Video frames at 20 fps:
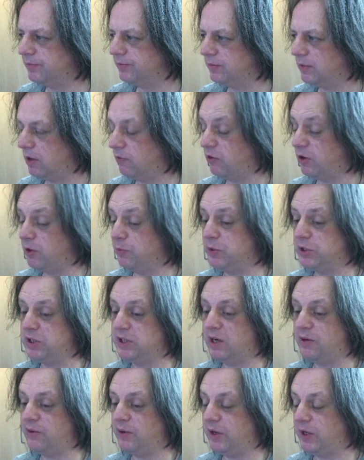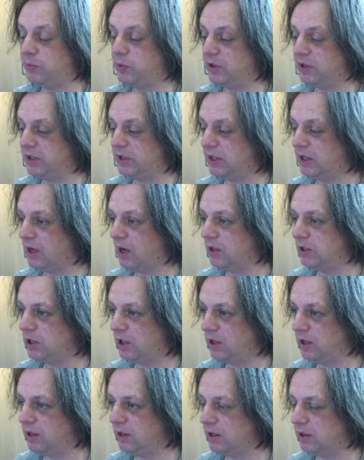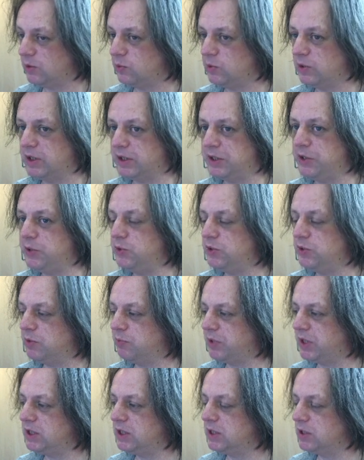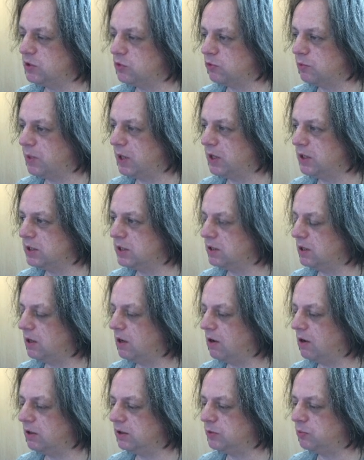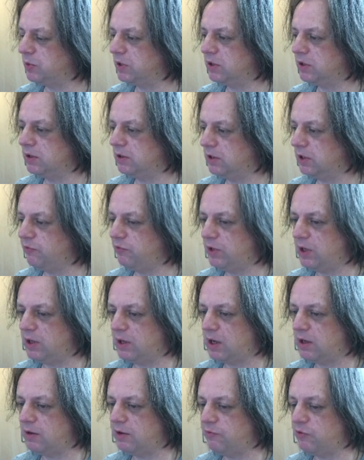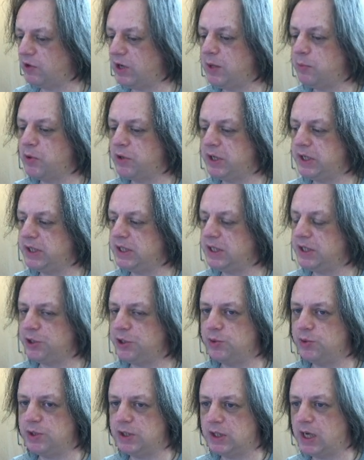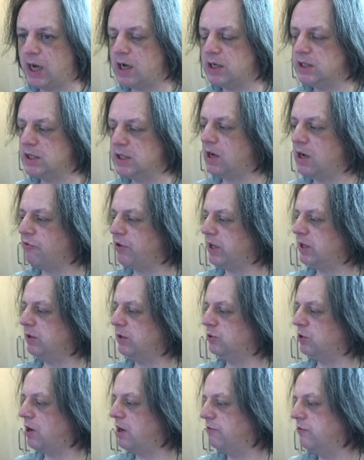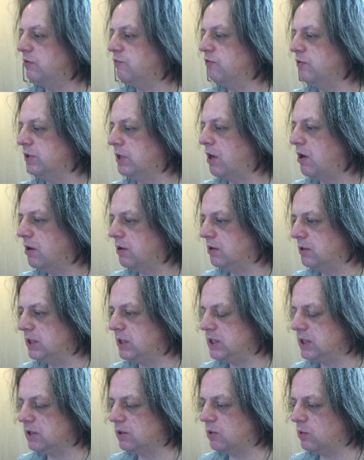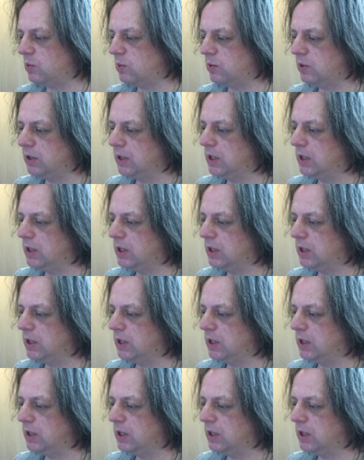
I very much doubt anybody did actually. I don't think the user base is tremendously large, but if anybody did use the accelerator driver for the hard disk, or